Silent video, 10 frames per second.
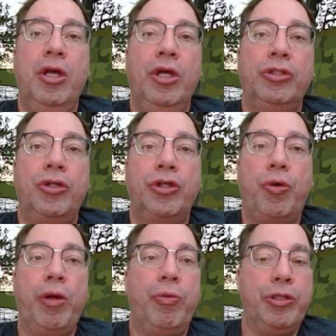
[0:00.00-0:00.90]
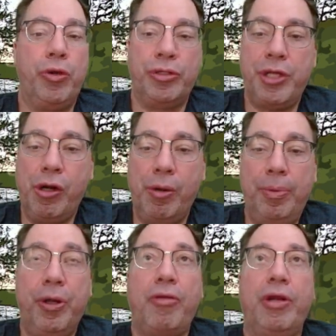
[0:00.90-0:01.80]
So there's a great resource there. I'll
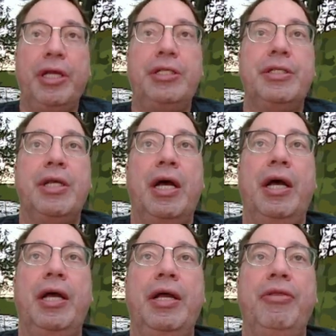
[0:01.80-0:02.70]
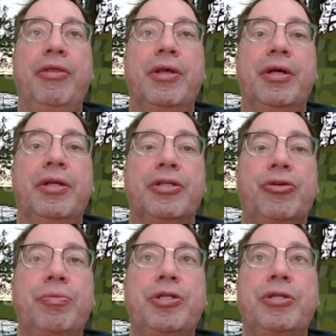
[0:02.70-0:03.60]
put all the links in the
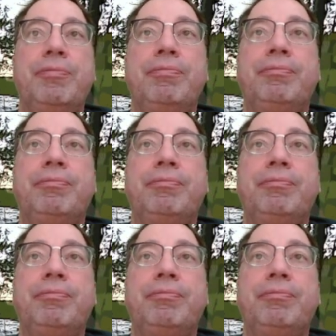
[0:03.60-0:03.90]
description.